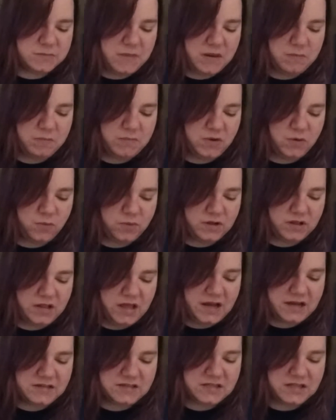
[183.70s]
made me
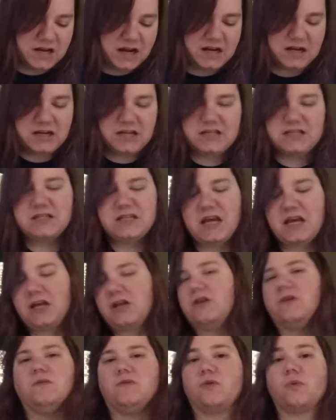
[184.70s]
realize that I need to take a
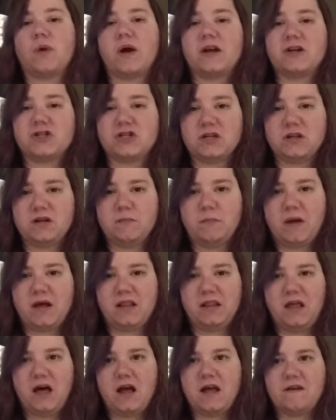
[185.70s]
new direction in my
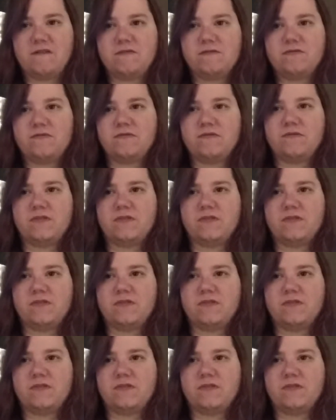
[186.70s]
life,